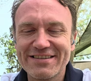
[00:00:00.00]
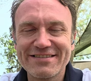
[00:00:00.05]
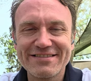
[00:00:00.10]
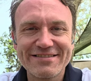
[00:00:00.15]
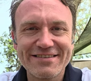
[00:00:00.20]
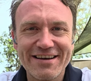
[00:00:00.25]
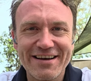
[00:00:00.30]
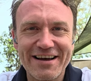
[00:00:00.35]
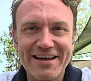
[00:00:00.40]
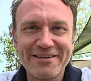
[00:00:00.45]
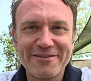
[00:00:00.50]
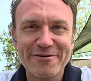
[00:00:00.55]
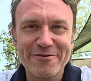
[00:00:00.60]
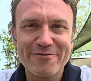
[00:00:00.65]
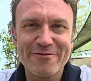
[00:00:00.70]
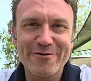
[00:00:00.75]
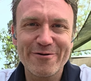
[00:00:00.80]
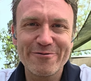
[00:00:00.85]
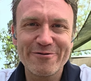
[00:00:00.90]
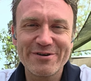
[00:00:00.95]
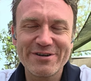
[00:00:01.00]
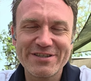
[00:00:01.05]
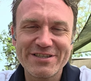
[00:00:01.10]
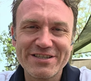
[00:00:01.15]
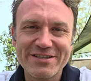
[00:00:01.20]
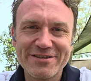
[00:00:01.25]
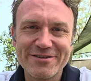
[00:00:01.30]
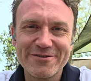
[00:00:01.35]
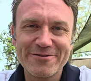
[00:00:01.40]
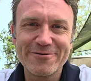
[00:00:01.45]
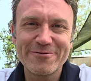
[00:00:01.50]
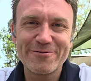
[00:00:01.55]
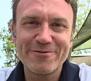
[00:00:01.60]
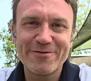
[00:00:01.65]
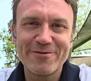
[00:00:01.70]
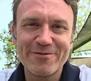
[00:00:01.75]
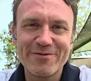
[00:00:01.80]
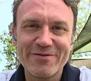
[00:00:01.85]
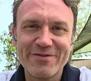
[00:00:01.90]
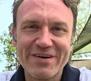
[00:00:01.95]
and I look forward
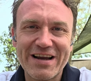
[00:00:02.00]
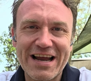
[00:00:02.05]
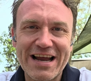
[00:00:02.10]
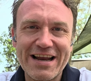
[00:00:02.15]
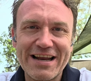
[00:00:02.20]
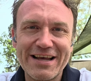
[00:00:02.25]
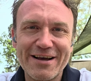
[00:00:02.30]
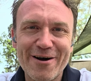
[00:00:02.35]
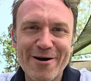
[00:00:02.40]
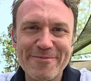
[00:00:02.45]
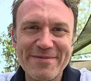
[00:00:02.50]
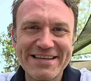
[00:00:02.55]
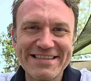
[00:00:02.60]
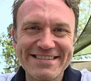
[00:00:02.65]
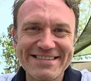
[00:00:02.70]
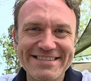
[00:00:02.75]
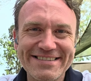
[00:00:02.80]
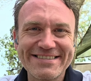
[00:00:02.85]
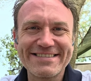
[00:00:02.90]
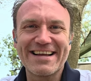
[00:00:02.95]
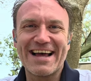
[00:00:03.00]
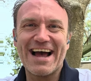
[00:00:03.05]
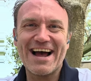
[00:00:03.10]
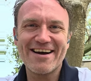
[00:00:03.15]
to any comments.